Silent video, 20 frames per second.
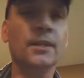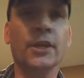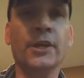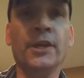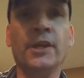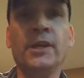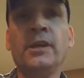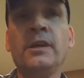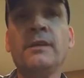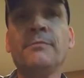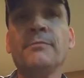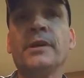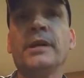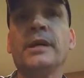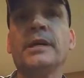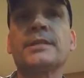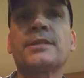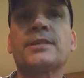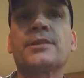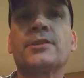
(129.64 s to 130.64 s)
Leave
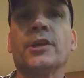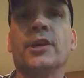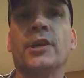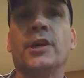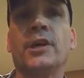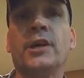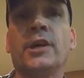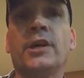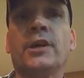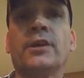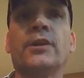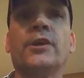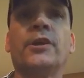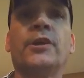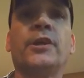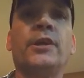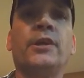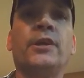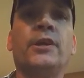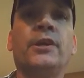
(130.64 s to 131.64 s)
me
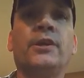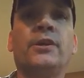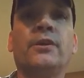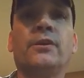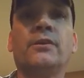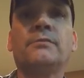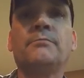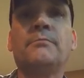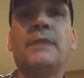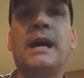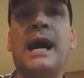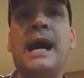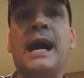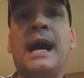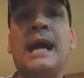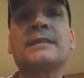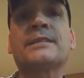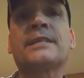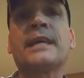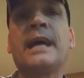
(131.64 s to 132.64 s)
sitting in
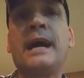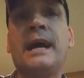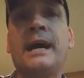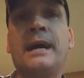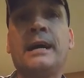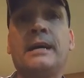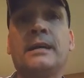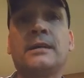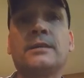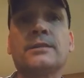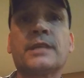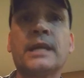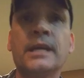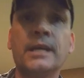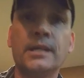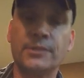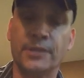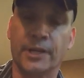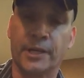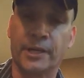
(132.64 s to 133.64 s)
my ice house.
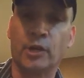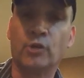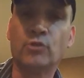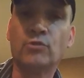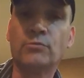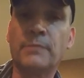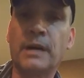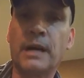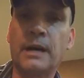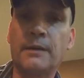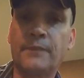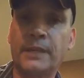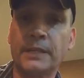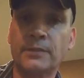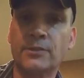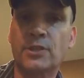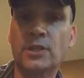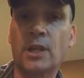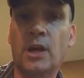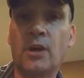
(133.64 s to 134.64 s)
Take home my
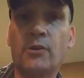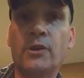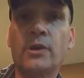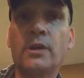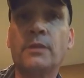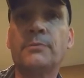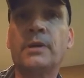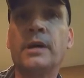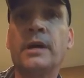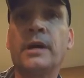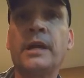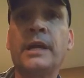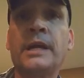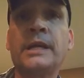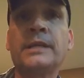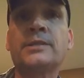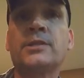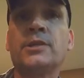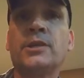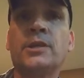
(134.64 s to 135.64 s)
Flintslor and my
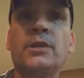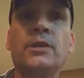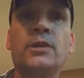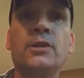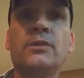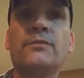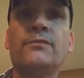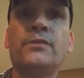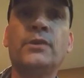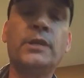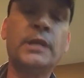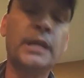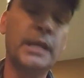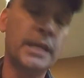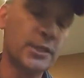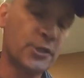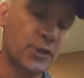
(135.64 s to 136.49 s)
ATV.